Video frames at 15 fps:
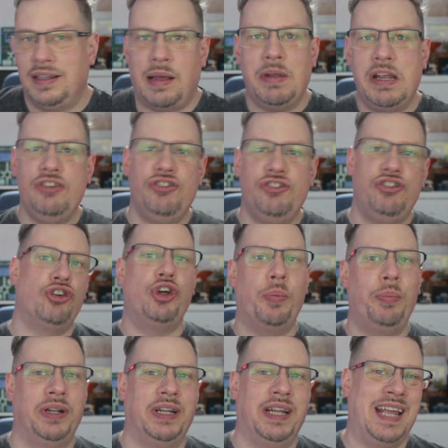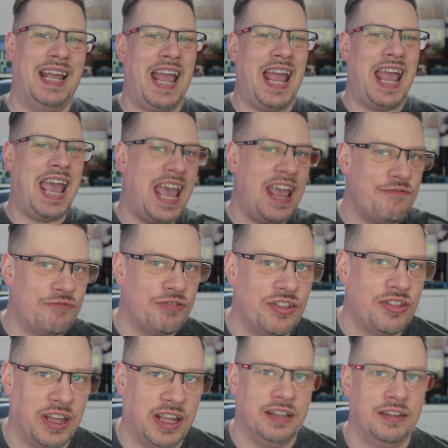That means you're coupling
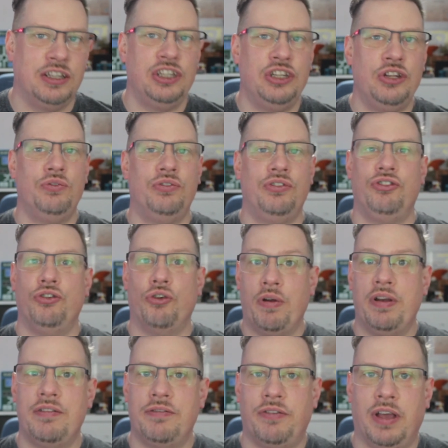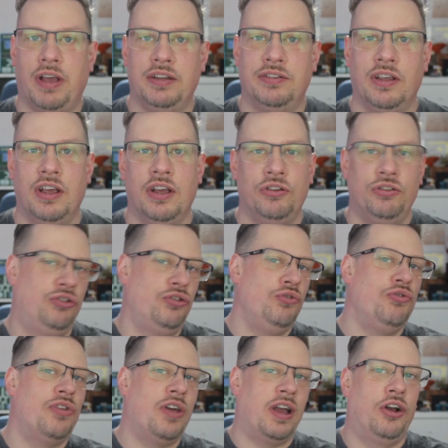everything that uses your interface
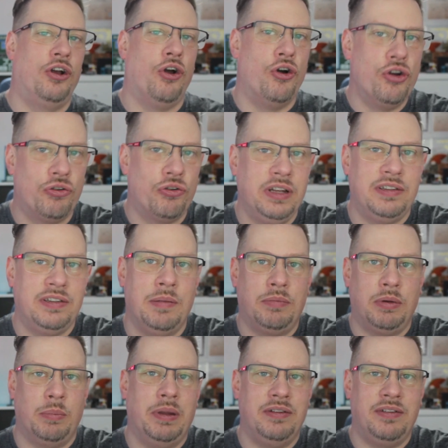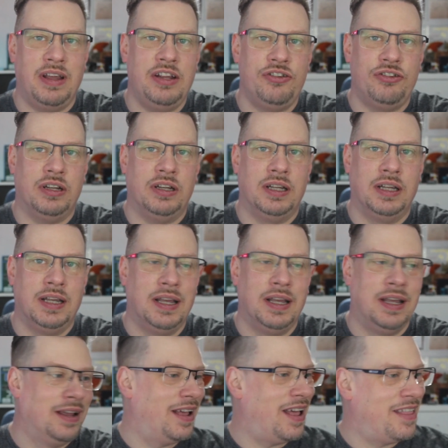to that concrete implementation,
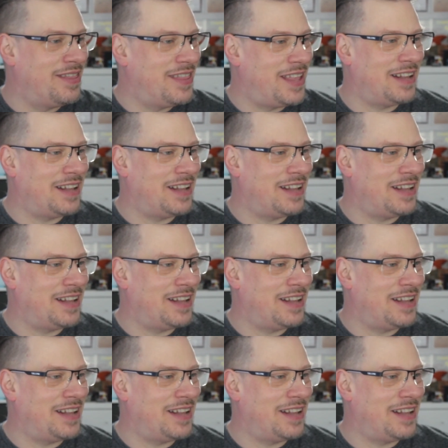and